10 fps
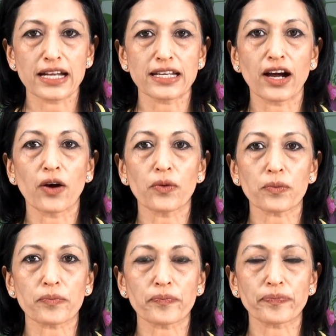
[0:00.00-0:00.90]
Now,
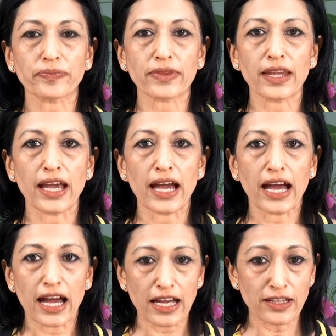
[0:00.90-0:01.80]

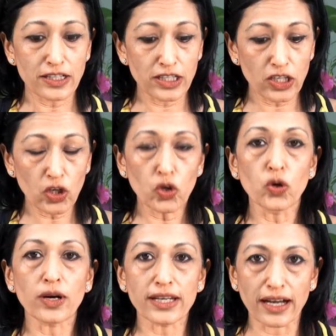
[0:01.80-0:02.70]
the
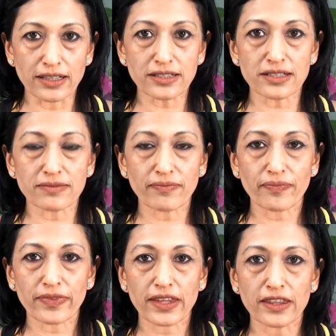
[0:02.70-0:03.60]
lower lungs,
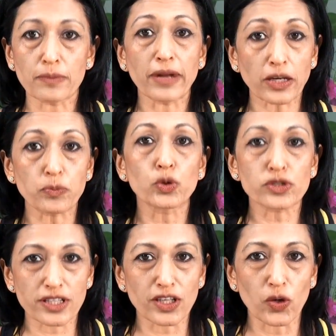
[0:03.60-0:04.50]
the blood
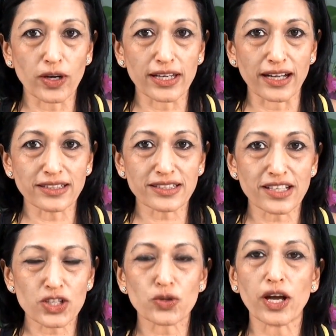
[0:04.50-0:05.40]
pools in the lower lungs,
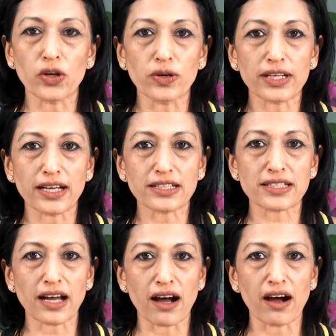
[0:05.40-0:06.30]
so our lower lungs
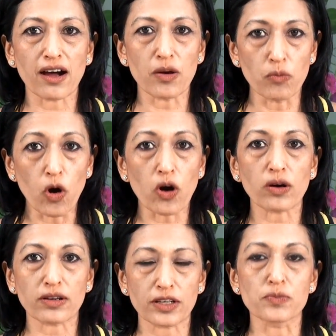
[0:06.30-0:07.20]
are
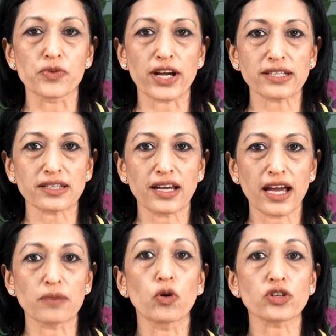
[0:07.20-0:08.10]
more compressed
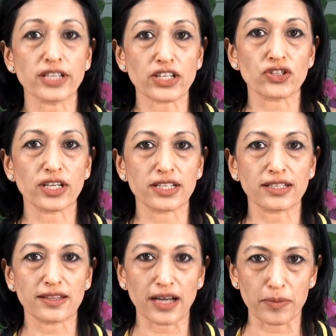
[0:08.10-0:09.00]
and more saturated
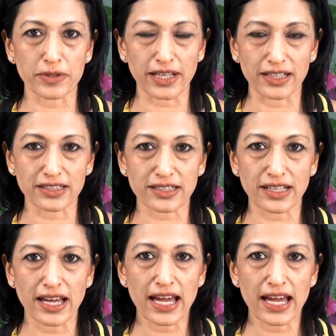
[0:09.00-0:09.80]
than the upper lungs.